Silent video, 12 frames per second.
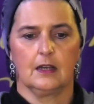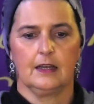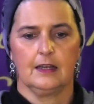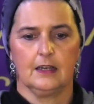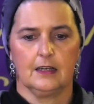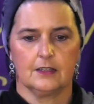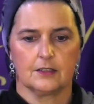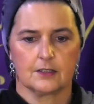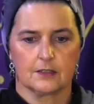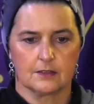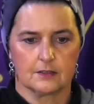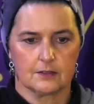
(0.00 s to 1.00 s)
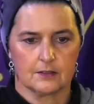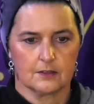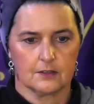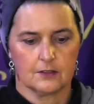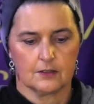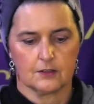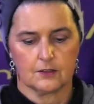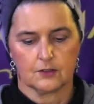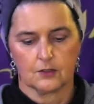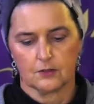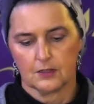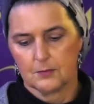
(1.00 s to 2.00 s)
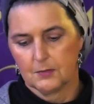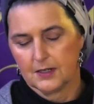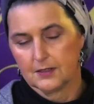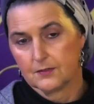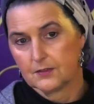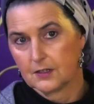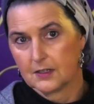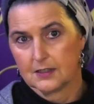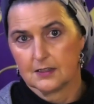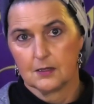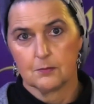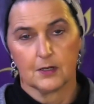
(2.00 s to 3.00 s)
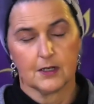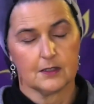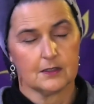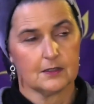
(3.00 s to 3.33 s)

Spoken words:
And so they might have thought they bought